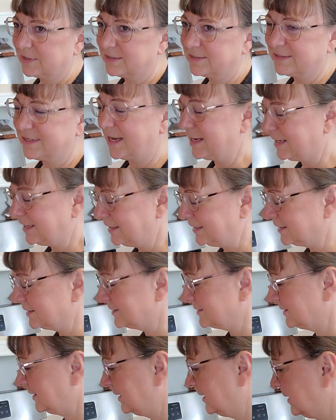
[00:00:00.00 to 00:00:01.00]

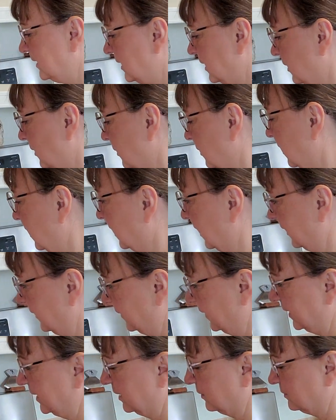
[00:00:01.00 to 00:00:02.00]
tanginess in there, and I
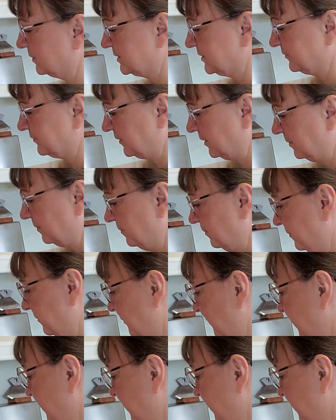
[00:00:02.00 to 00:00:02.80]
think it was from